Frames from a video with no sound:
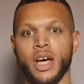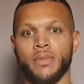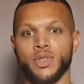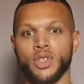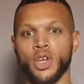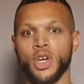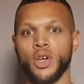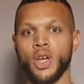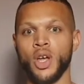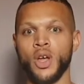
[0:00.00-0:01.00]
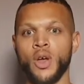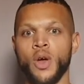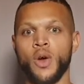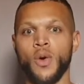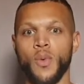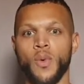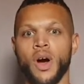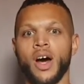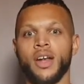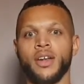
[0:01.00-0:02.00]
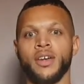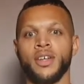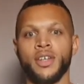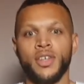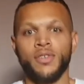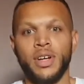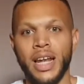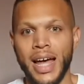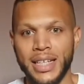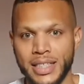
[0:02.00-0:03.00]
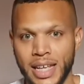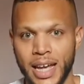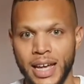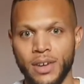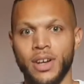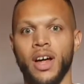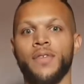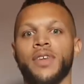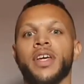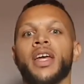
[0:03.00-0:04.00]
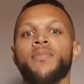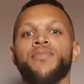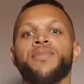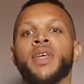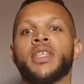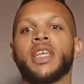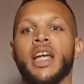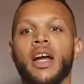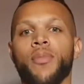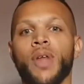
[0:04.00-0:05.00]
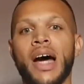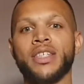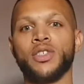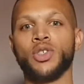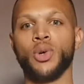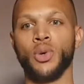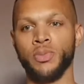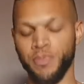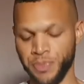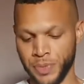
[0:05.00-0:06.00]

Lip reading: time. 2, 1, relax there. Lovely. Sitting up nice and tall.